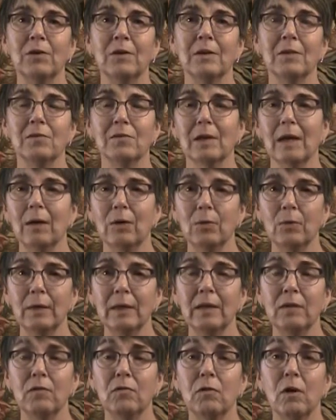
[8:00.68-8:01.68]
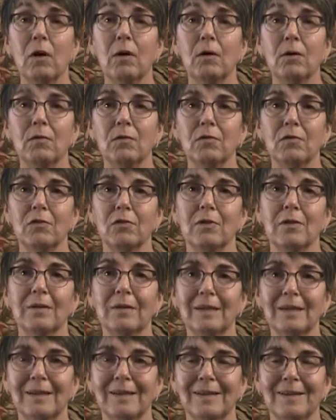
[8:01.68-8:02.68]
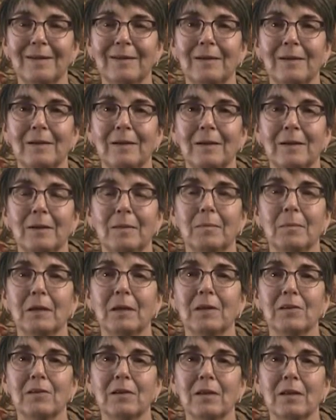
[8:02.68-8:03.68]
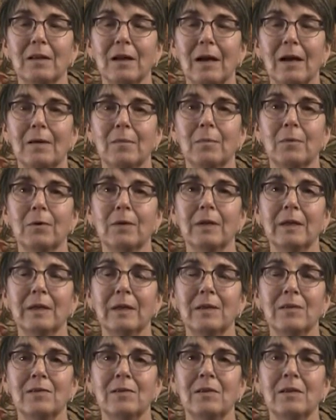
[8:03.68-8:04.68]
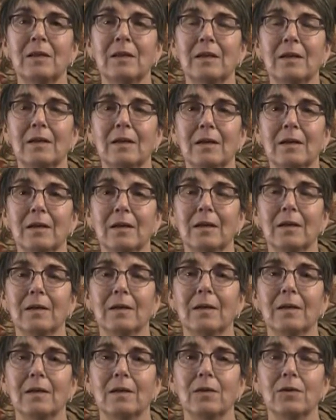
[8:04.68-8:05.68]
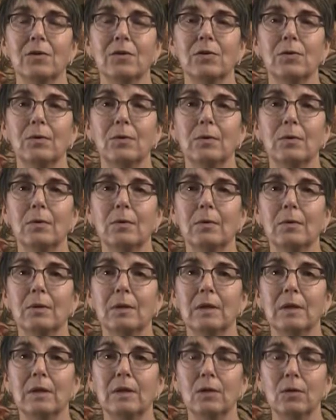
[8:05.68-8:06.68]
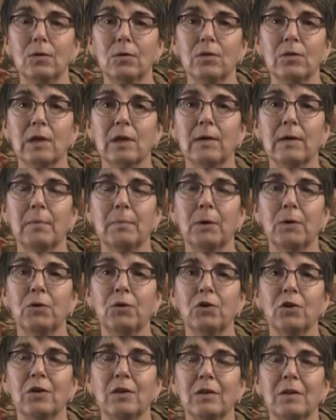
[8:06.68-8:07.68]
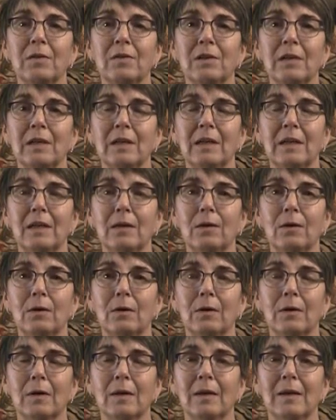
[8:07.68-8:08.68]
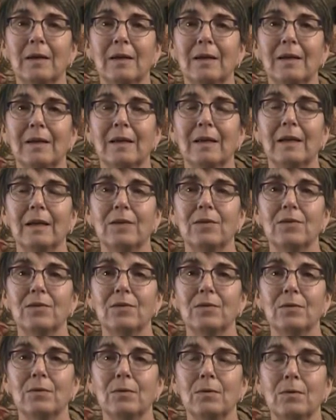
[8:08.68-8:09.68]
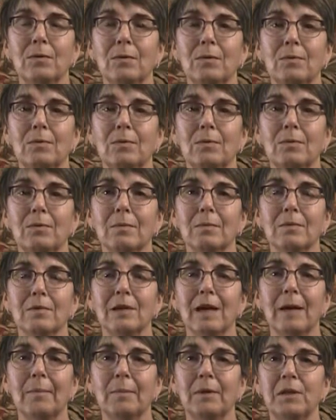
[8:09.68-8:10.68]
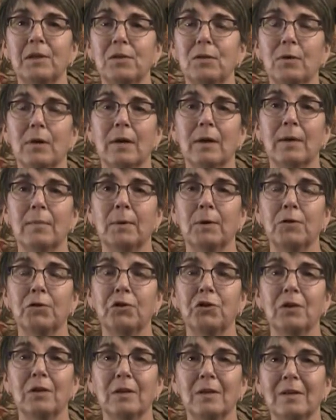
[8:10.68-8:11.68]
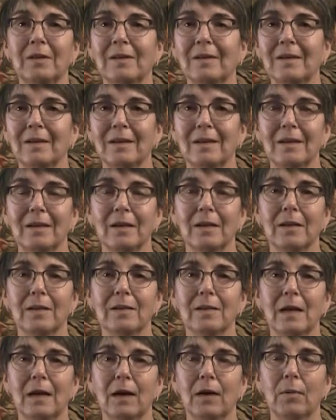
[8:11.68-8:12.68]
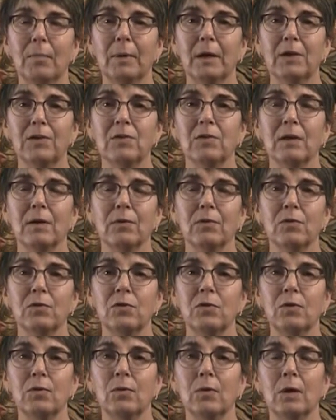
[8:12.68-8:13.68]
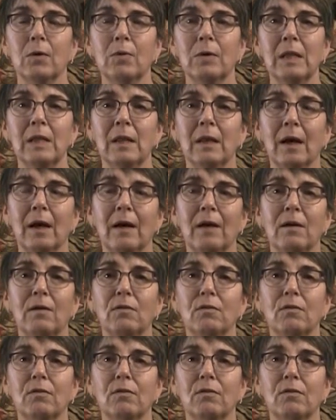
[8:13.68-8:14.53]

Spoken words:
It's how we evolve. But it's a lot more easy to use our emotion to heal and to tap into our emotion to help ourselves do what we love